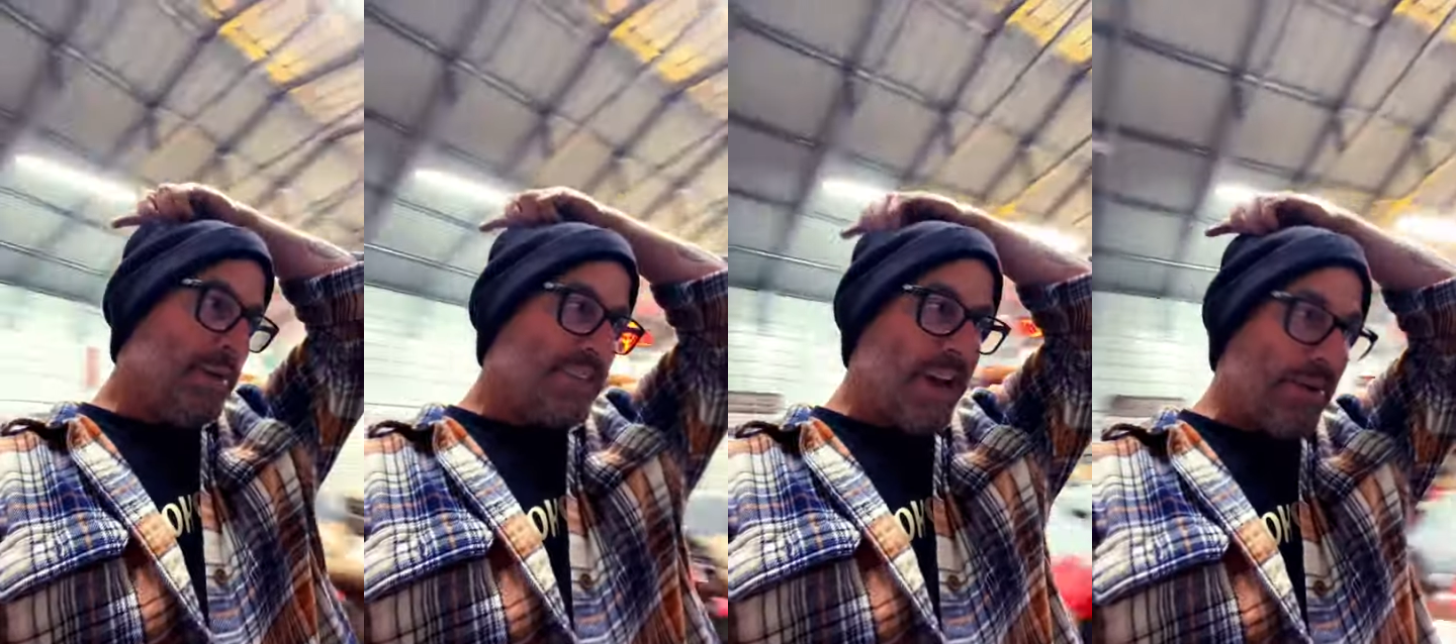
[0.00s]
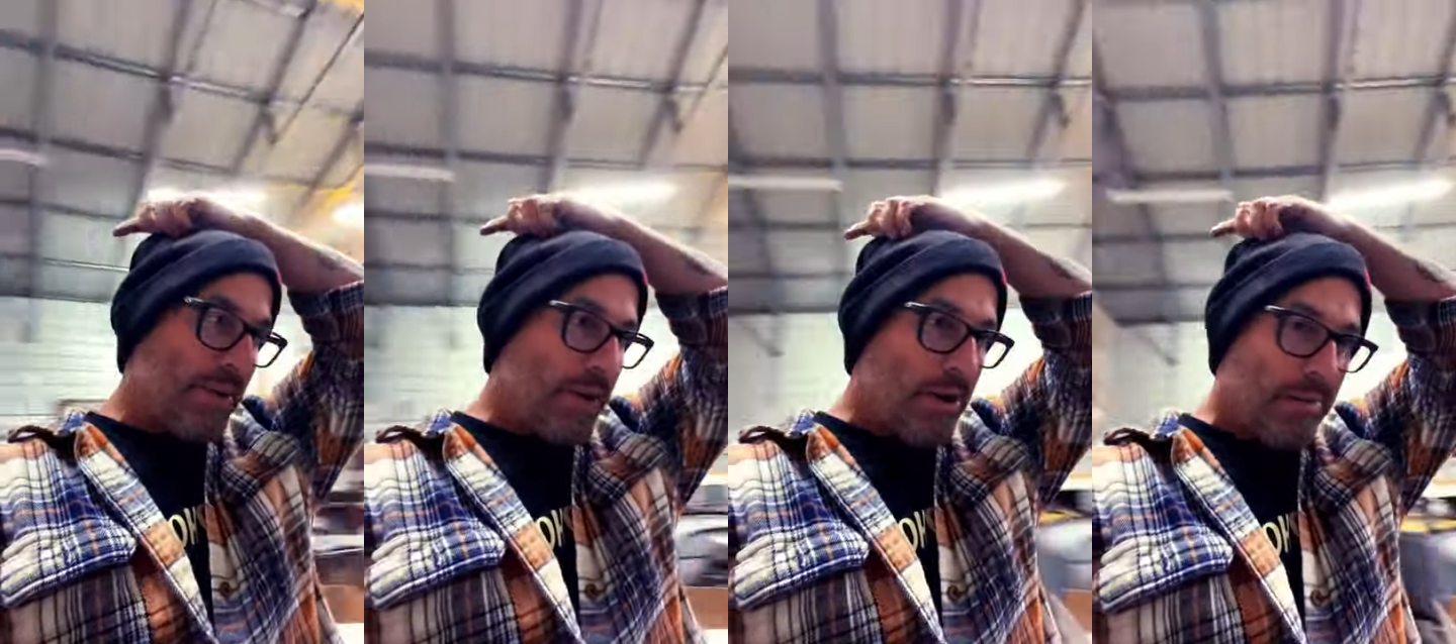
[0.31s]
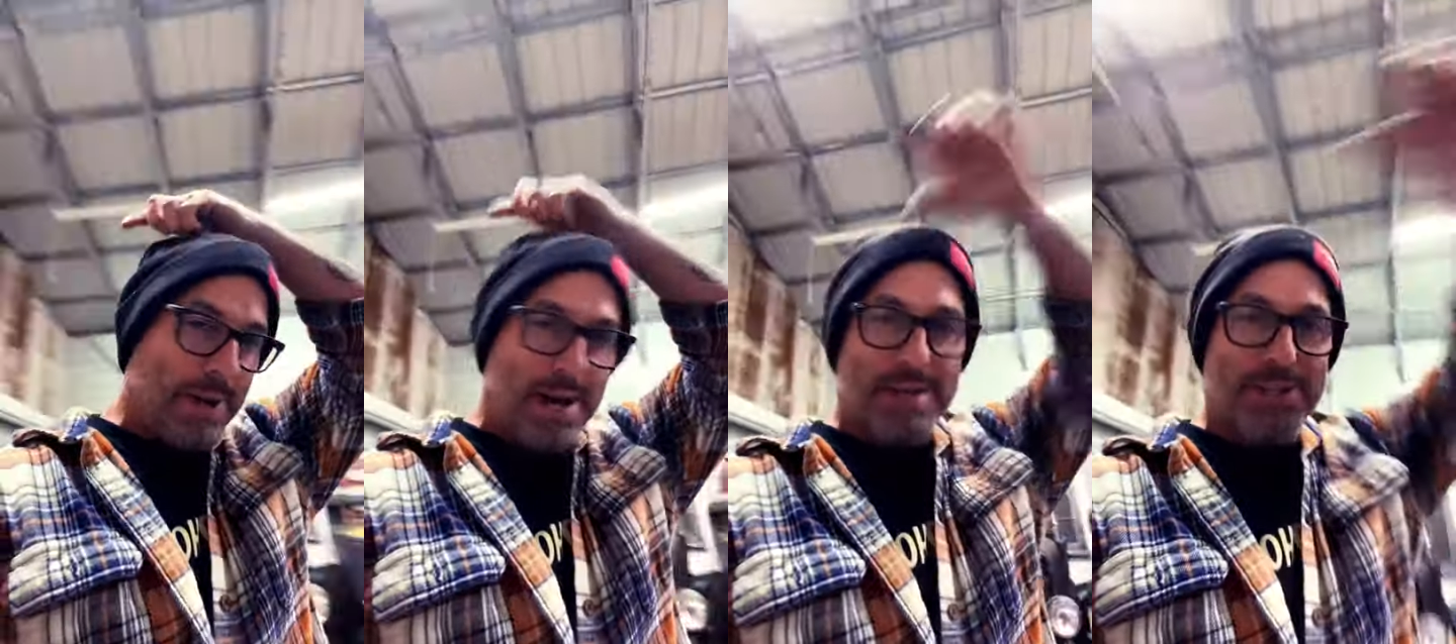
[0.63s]
Down here, I'm
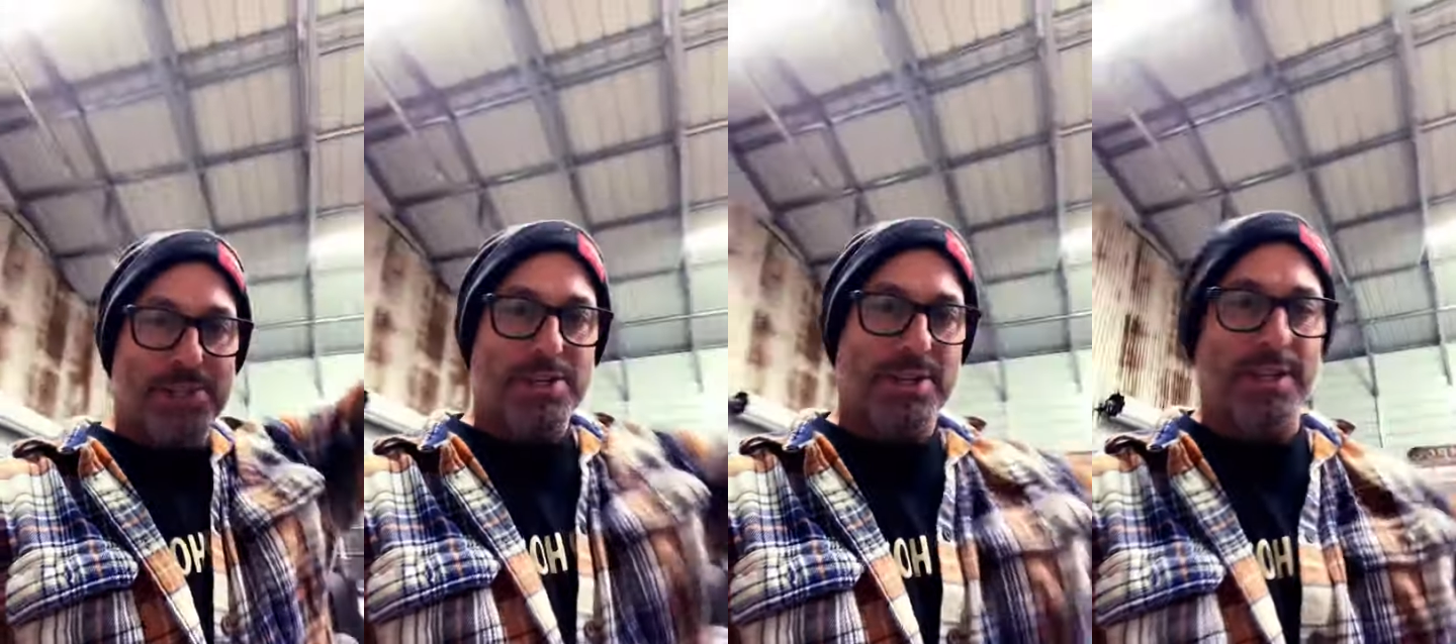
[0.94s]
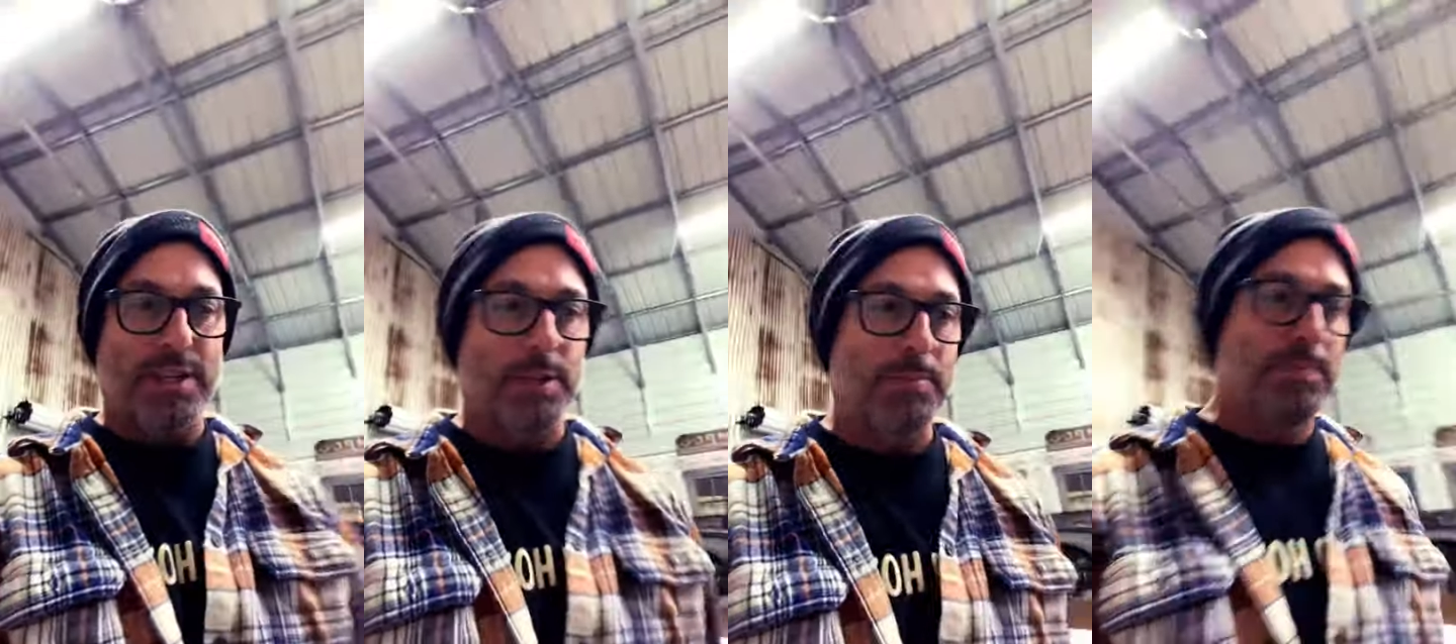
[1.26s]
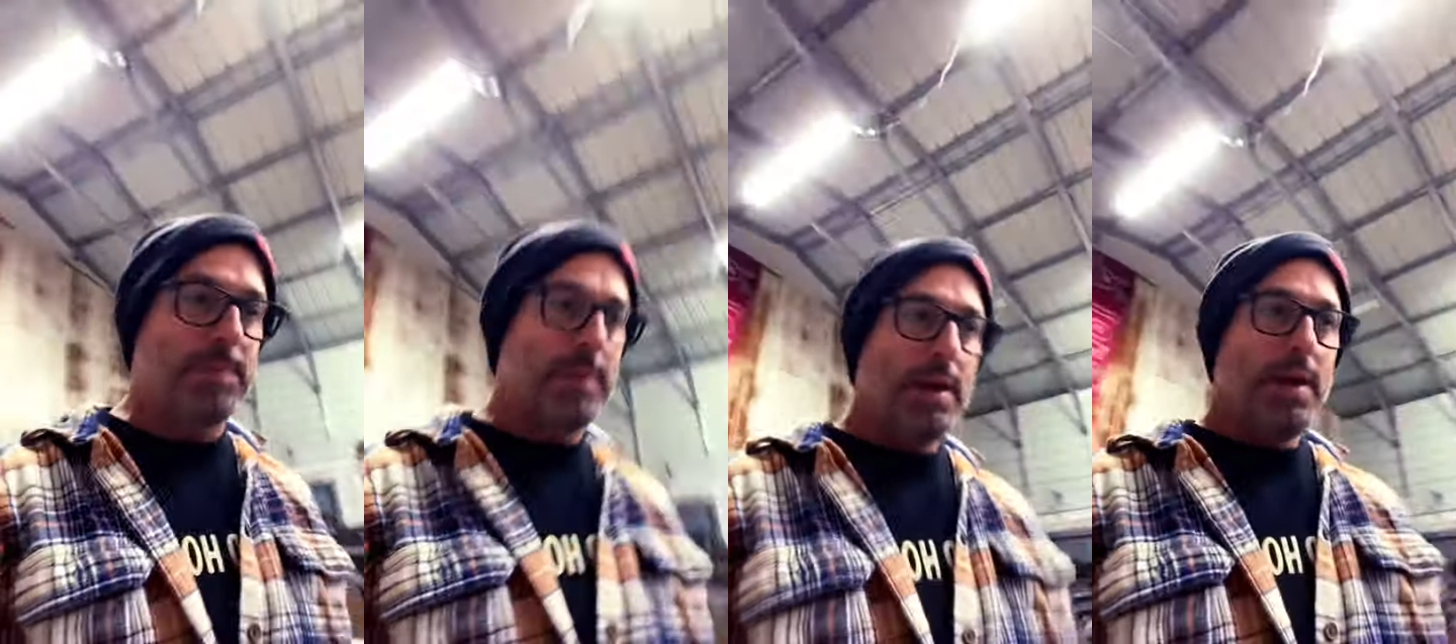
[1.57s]
kind of just cleaning,
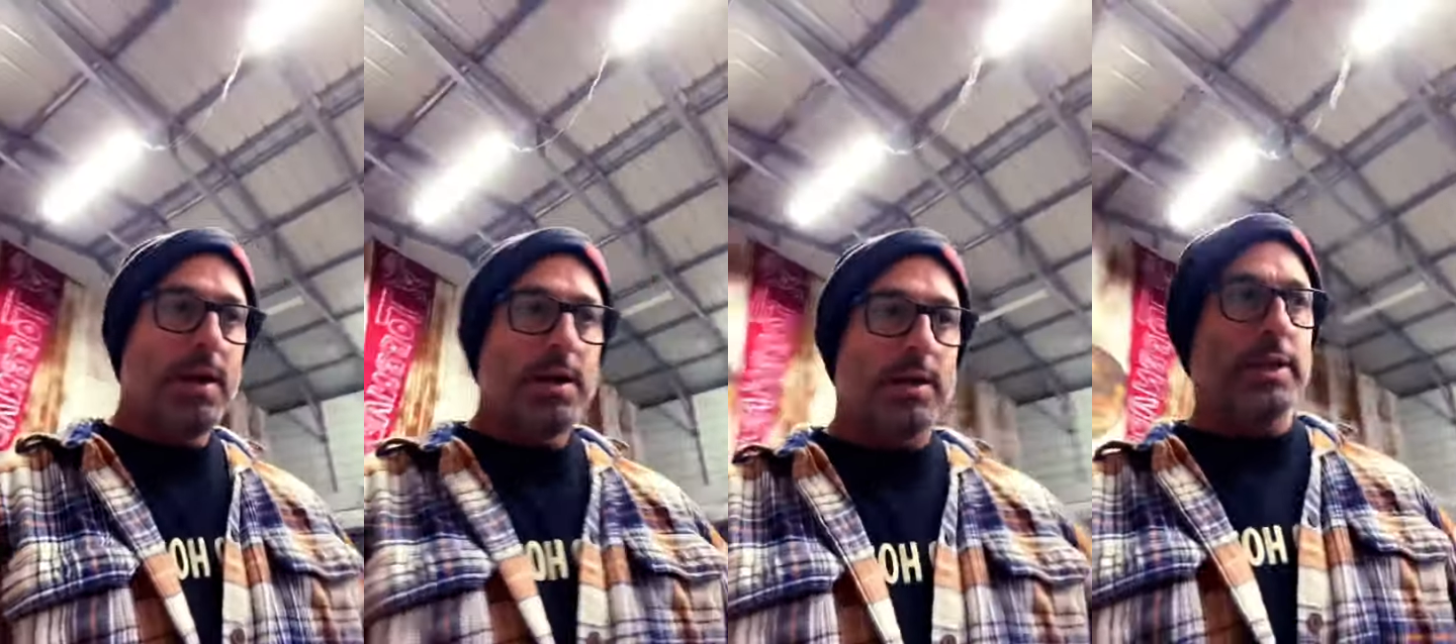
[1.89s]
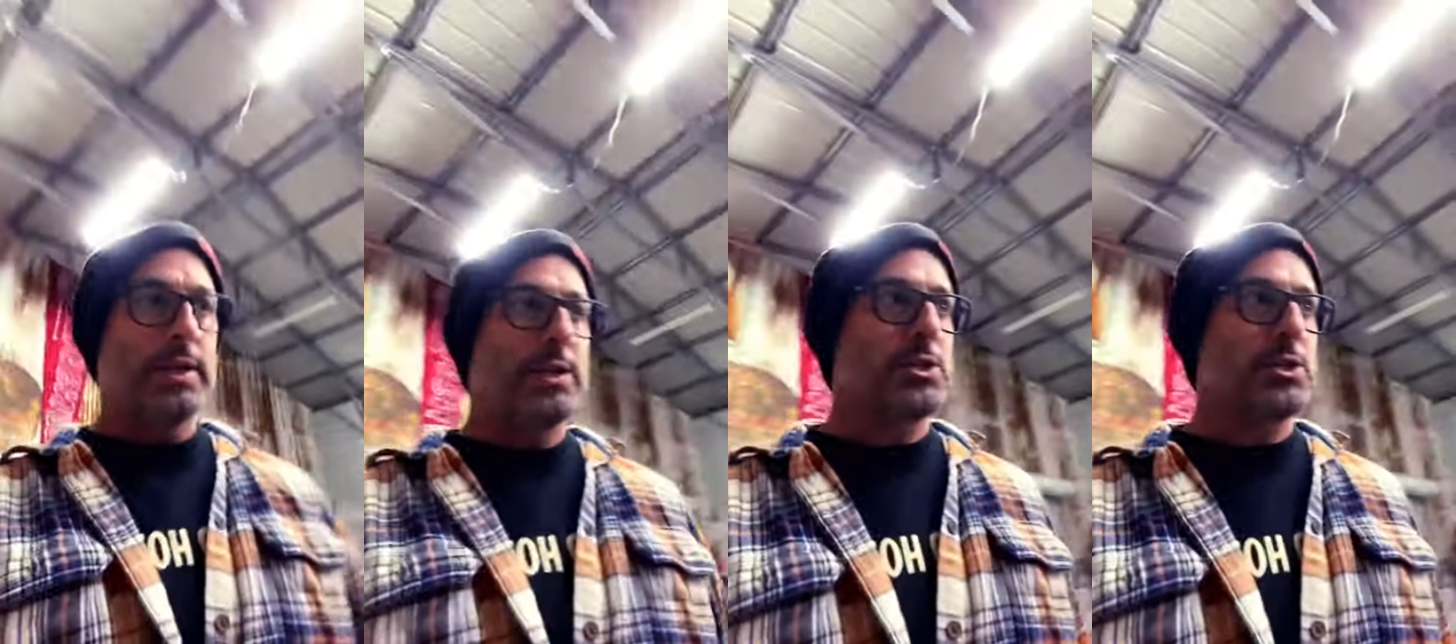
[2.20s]
cleaning